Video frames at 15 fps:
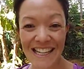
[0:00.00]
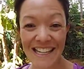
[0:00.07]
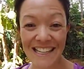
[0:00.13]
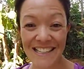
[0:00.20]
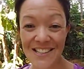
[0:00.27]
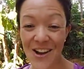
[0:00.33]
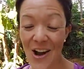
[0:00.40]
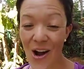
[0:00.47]

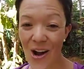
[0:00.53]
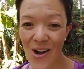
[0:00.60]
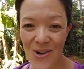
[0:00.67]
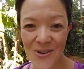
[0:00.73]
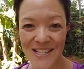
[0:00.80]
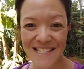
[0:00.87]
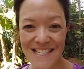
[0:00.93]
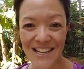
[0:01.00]
is
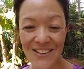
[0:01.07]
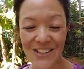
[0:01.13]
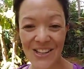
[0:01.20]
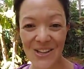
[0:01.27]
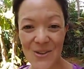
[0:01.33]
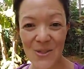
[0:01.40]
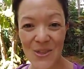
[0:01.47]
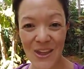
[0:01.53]
always telling
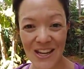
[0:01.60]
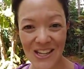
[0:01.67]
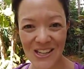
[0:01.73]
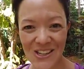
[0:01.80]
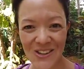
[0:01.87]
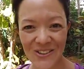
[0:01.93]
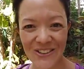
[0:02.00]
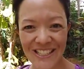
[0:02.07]
you thank
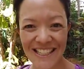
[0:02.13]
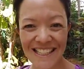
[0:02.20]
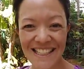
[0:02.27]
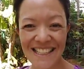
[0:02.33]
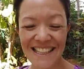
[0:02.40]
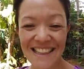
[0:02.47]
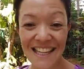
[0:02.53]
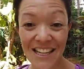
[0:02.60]
you,
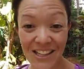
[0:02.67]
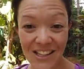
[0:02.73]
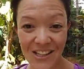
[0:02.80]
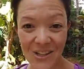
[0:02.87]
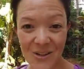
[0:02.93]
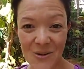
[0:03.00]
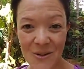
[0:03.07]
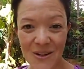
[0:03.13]
thank
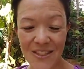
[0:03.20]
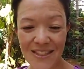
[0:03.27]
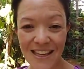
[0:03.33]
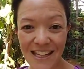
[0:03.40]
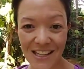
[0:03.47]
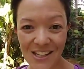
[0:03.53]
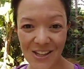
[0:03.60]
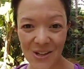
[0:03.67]
you,
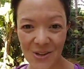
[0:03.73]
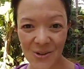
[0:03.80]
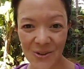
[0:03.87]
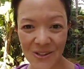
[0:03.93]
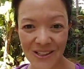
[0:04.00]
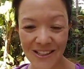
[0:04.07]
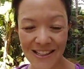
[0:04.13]
thank you.